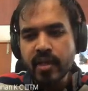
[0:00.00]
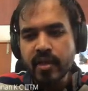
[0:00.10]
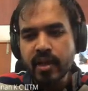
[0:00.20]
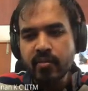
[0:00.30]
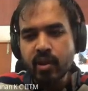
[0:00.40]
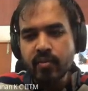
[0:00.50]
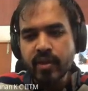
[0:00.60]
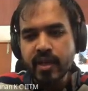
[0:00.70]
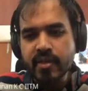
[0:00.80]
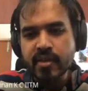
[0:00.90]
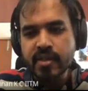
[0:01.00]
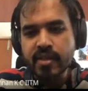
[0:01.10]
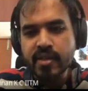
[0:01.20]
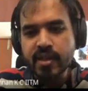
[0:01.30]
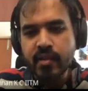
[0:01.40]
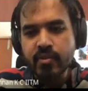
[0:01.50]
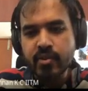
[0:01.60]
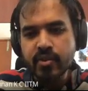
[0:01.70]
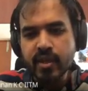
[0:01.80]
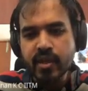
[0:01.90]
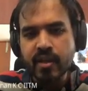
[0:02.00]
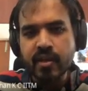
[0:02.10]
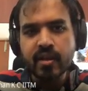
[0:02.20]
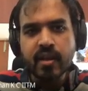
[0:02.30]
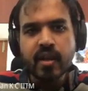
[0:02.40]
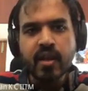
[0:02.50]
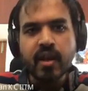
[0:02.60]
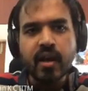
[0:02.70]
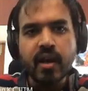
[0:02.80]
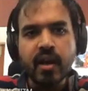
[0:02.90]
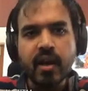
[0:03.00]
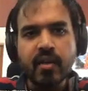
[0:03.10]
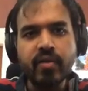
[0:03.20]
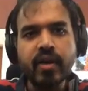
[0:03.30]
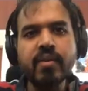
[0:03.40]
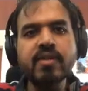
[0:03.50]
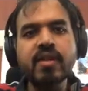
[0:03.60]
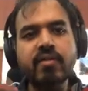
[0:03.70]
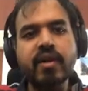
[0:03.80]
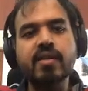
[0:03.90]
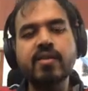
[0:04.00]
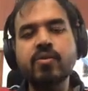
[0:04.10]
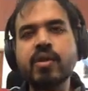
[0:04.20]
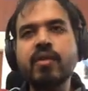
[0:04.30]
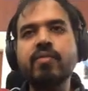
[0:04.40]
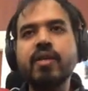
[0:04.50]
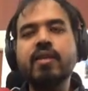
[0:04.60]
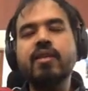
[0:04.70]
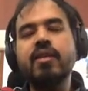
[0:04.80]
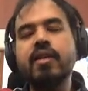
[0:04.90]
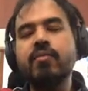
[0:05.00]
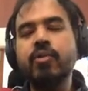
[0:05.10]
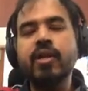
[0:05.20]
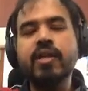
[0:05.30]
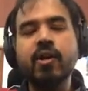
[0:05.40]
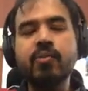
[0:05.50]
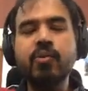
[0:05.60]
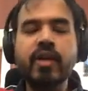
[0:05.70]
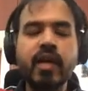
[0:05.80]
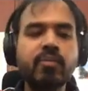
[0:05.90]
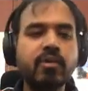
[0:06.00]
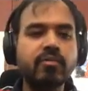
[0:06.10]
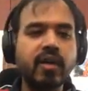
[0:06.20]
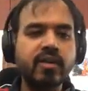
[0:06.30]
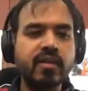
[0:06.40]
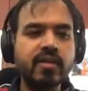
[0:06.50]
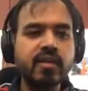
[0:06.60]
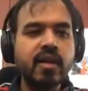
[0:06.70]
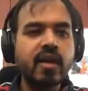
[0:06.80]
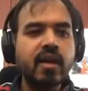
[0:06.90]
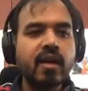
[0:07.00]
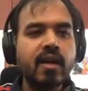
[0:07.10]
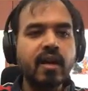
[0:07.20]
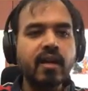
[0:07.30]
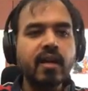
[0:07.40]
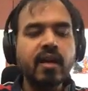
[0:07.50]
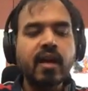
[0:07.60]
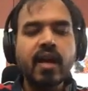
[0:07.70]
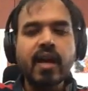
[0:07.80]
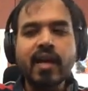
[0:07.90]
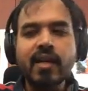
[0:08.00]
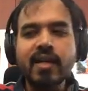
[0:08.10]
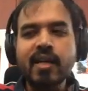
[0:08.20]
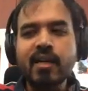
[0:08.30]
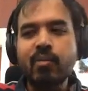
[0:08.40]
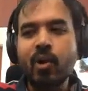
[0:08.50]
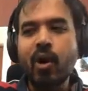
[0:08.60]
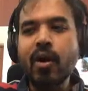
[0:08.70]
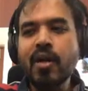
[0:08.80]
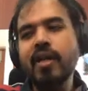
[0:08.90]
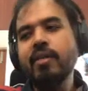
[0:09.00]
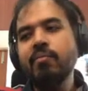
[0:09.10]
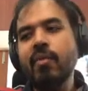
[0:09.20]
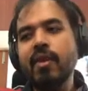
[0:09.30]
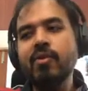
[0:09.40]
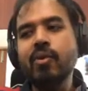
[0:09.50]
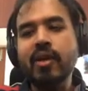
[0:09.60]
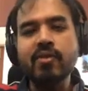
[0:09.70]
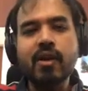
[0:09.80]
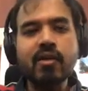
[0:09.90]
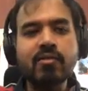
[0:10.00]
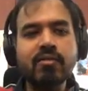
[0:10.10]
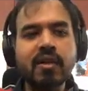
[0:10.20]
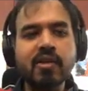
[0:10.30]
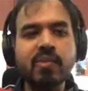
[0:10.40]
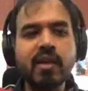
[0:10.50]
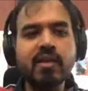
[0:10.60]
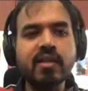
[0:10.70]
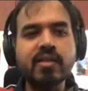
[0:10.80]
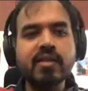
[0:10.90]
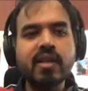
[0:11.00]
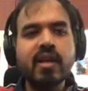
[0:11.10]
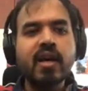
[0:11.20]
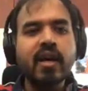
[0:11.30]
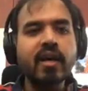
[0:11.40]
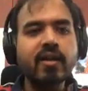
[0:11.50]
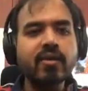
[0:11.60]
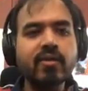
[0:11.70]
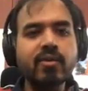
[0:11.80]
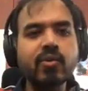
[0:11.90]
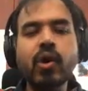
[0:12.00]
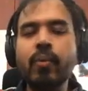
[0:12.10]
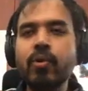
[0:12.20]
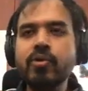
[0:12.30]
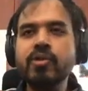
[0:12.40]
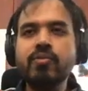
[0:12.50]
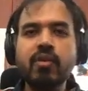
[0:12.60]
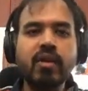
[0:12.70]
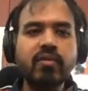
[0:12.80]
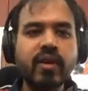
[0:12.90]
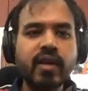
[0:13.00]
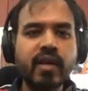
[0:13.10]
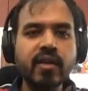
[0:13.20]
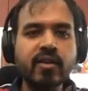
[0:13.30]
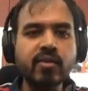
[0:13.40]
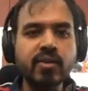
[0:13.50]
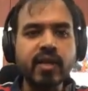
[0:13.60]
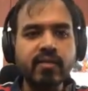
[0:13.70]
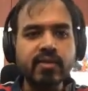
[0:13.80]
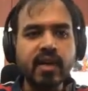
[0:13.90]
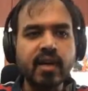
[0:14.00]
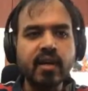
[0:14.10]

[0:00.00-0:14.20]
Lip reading: than what we can just describe using refinements that we associate with the input and the output type of functions, right? And broadly, you can sort of split this into two approaches for verifying using F star,